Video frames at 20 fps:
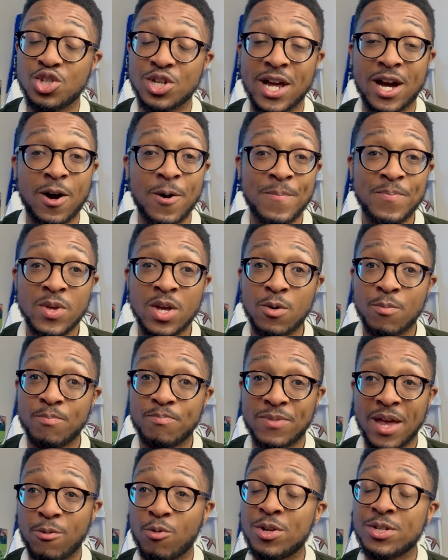Now,
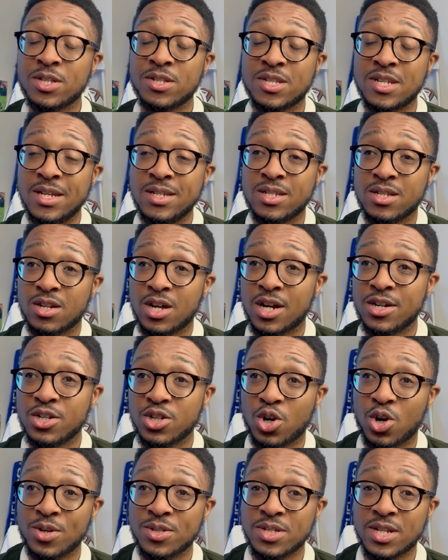there was a season under
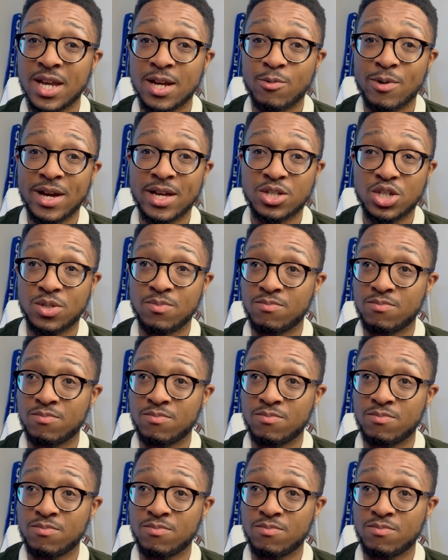Conte where